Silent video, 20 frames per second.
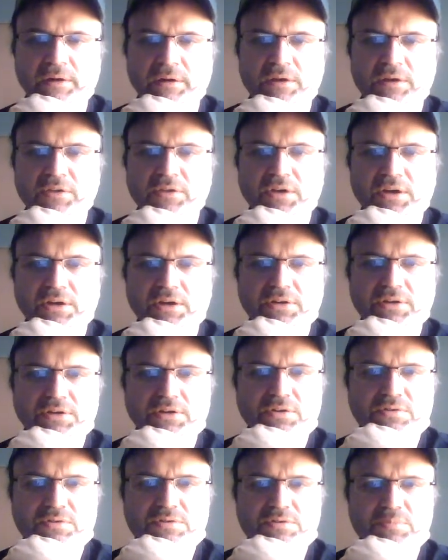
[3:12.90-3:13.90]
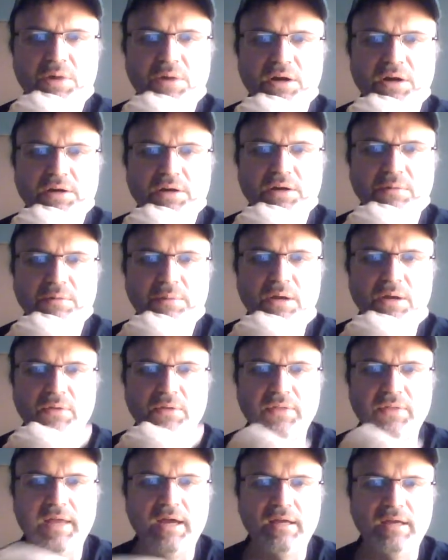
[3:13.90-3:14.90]
The good news, Mark, about
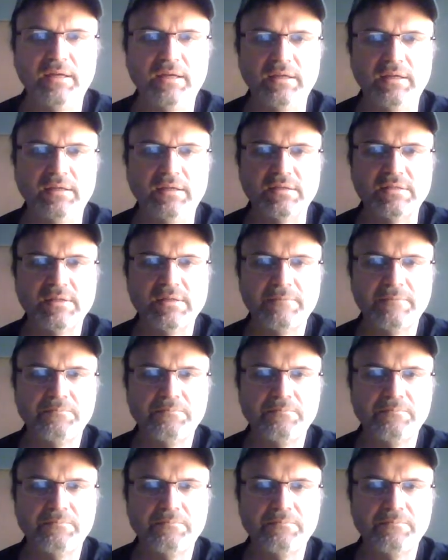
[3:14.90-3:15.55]
that is